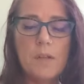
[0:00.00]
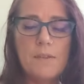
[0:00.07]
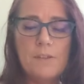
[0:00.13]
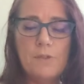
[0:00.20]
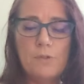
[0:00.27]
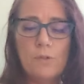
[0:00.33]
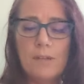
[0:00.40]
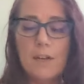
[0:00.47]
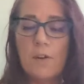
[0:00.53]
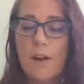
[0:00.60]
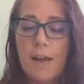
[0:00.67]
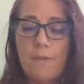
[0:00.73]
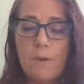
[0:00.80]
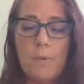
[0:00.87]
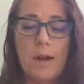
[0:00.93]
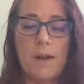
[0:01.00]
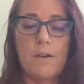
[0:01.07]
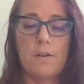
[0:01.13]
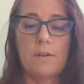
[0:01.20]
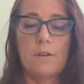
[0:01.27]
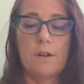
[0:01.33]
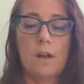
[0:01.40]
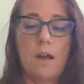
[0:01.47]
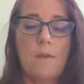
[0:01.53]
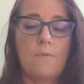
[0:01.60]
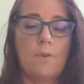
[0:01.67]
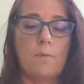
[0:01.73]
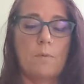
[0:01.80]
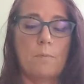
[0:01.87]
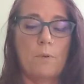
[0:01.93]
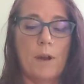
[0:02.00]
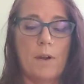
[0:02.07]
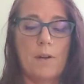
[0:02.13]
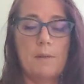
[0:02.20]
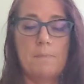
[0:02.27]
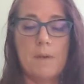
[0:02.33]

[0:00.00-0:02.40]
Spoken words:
They truly are everywhere, from the brownie